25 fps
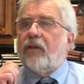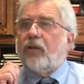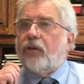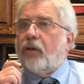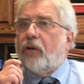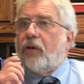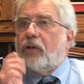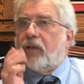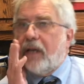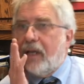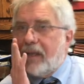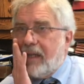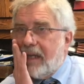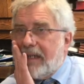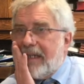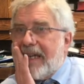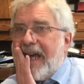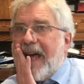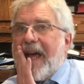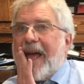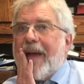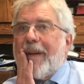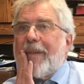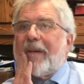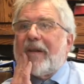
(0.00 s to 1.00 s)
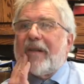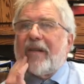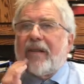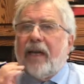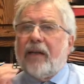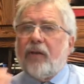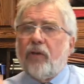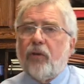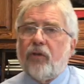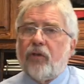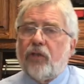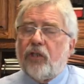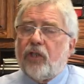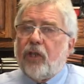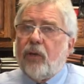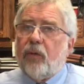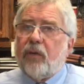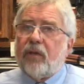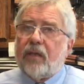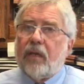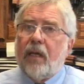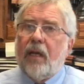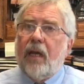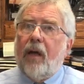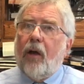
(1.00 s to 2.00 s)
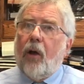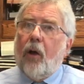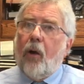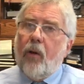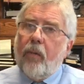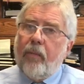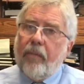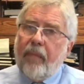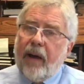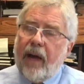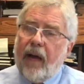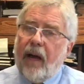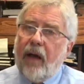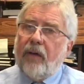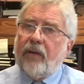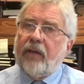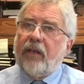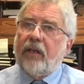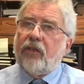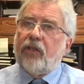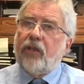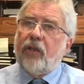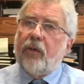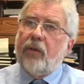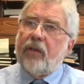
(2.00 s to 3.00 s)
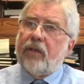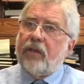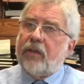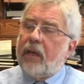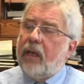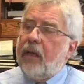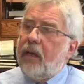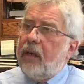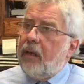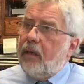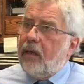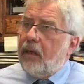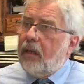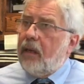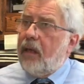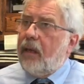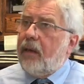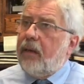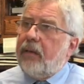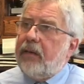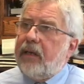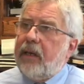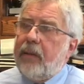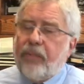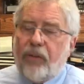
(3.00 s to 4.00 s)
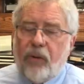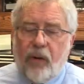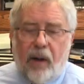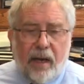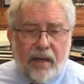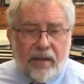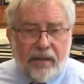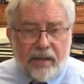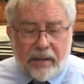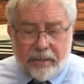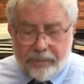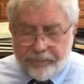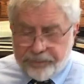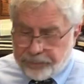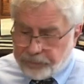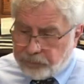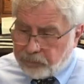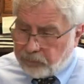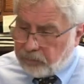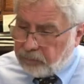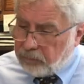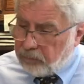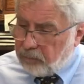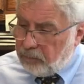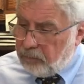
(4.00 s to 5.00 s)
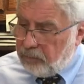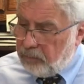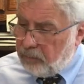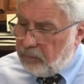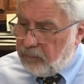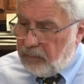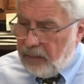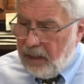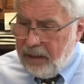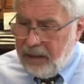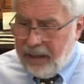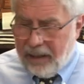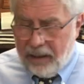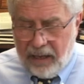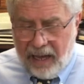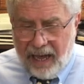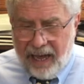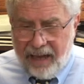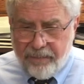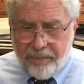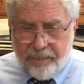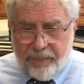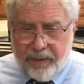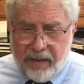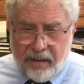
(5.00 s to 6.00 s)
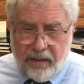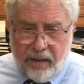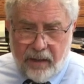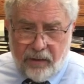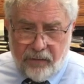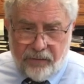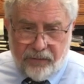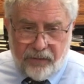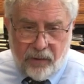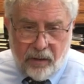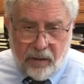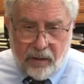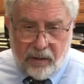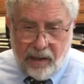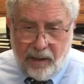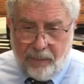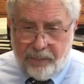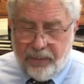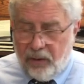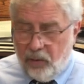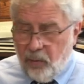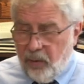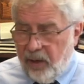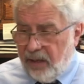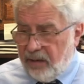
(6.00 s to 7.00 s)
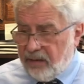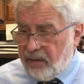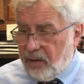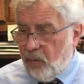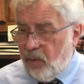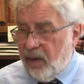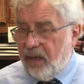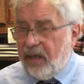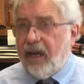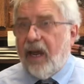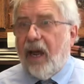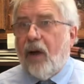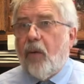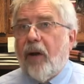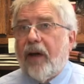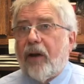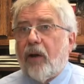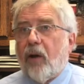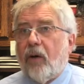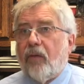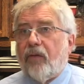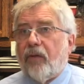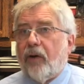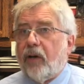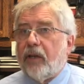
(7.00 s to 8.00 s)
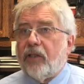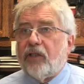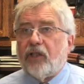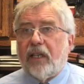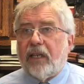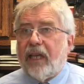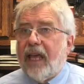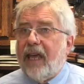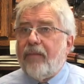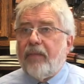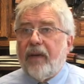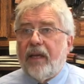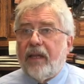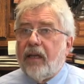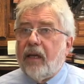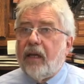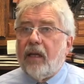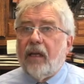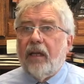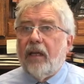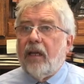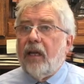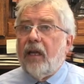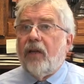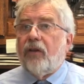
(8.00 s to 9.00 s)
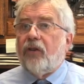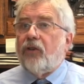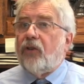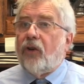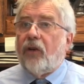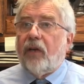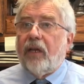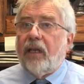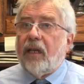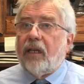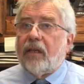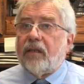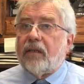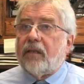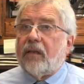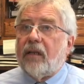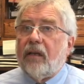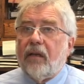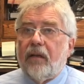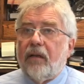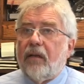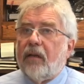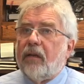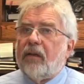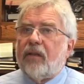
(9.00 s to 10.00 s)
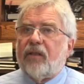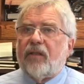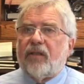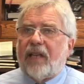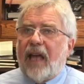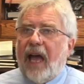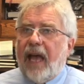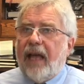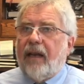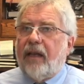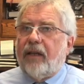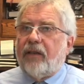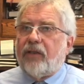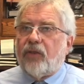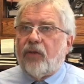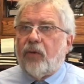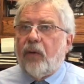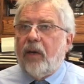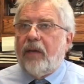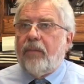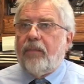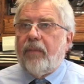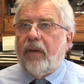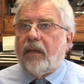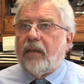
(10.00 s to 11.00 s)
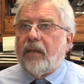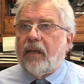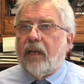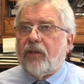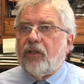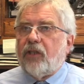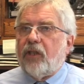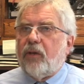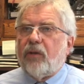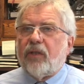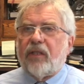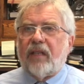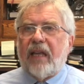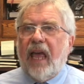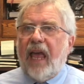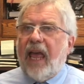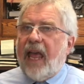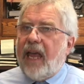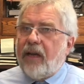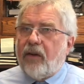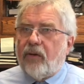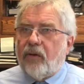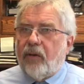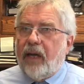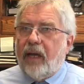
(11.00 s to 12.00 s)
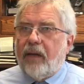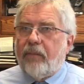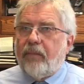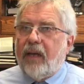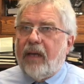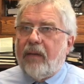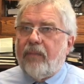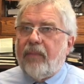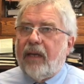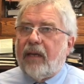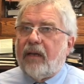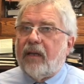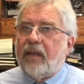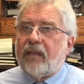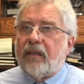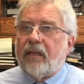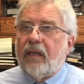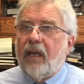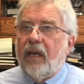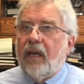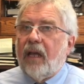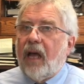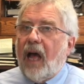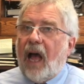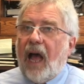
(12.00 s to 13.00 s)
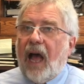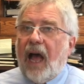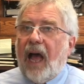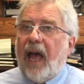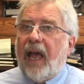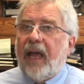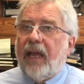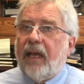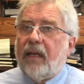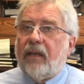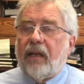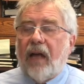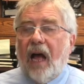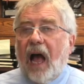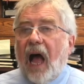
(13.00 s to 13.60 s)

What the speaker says: the church at the time, because I knew that she was homebound and she was depressed. I hadn't been there for a couple of weeks, and one day I went over and she gave me the dirtiest silent treatment, and she was angry at me because I